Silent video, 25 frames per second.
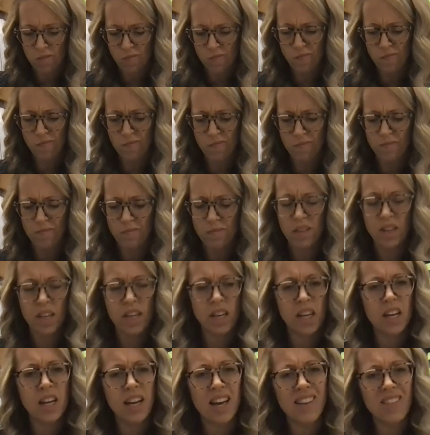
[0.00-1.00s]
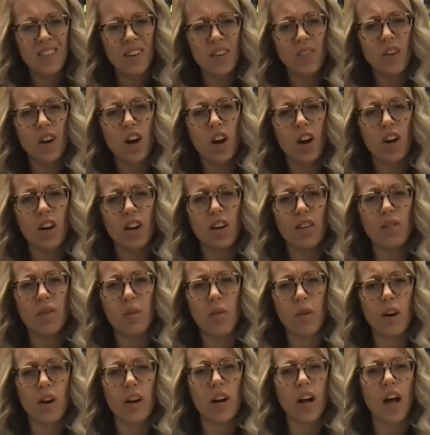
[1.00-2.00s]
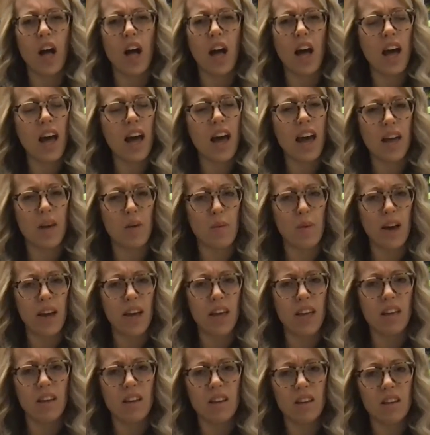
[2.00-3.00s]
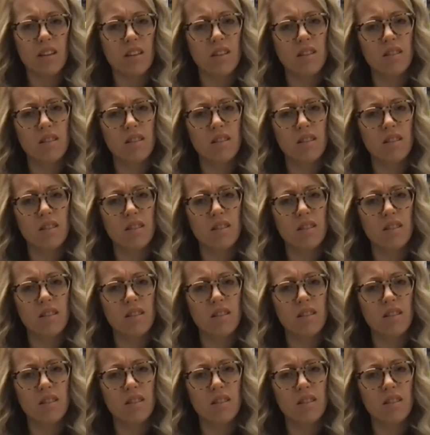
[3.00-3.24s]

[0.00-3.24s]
Have you ever heard of the word awake?